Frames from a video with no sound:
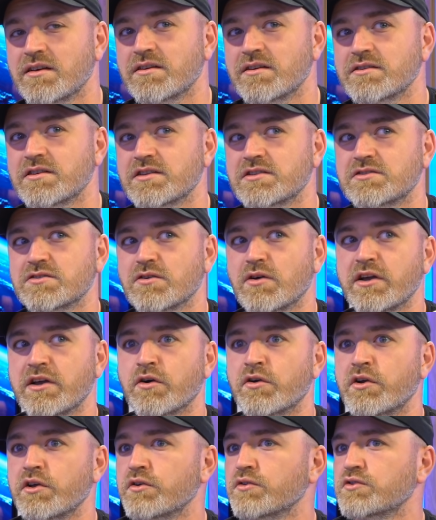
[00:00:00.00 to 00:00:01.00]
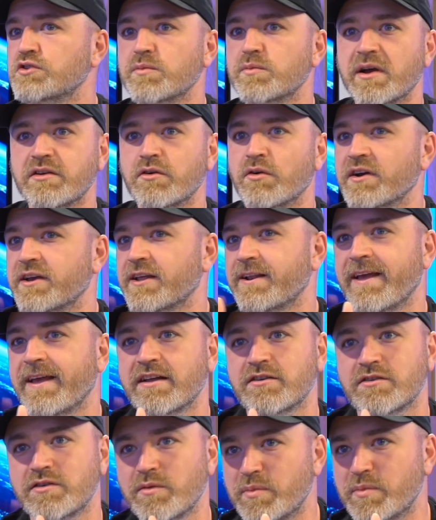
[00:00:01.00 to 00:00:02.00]
So I go to YouTube. I know it can
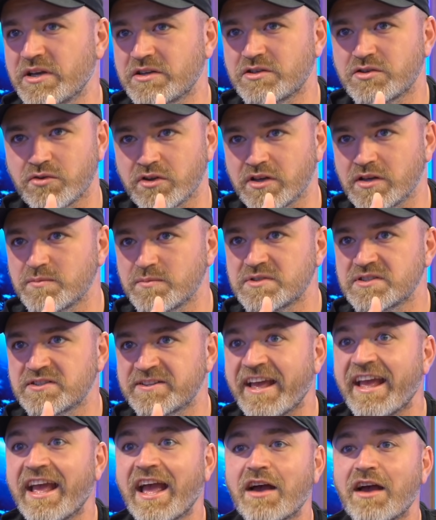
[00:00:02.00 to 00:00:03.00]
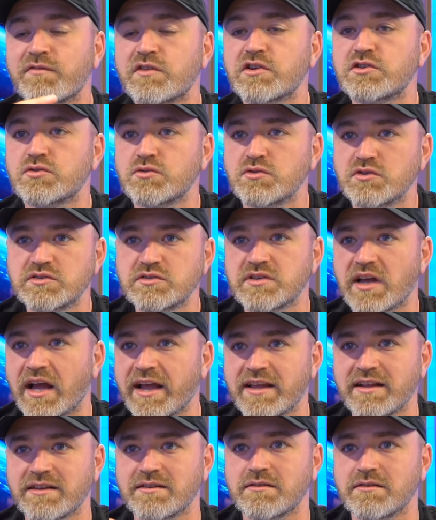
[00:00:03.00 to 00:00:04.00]
handle the big streams. They have the tools. I
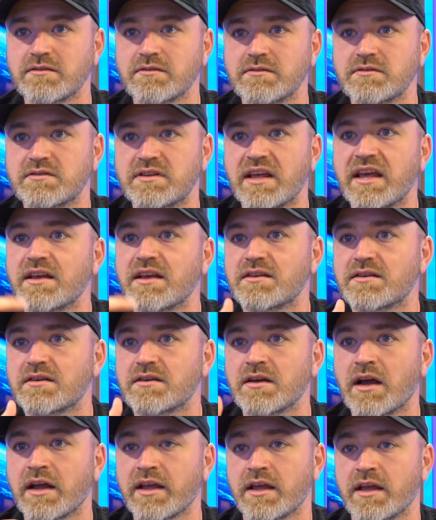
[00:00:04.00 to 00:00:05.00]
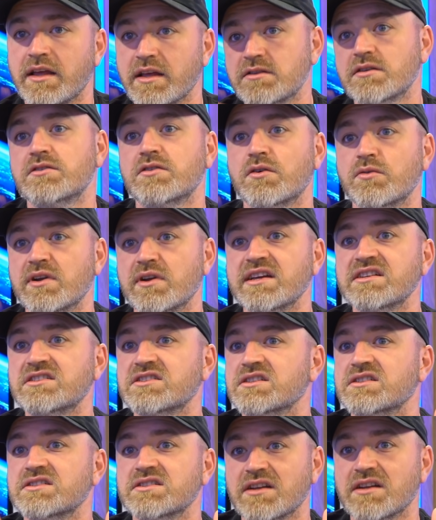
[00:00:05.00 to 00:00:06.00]
can take. I can get the
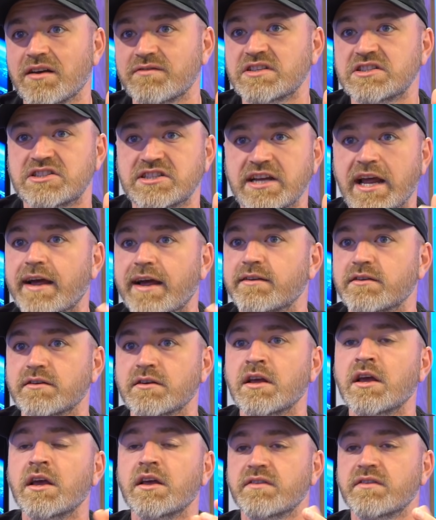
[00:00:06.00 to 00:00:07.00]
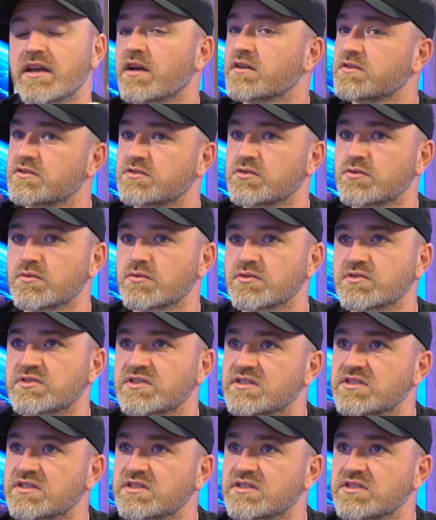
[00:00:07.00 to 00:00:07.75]
donations and have the chat, and they got the tools.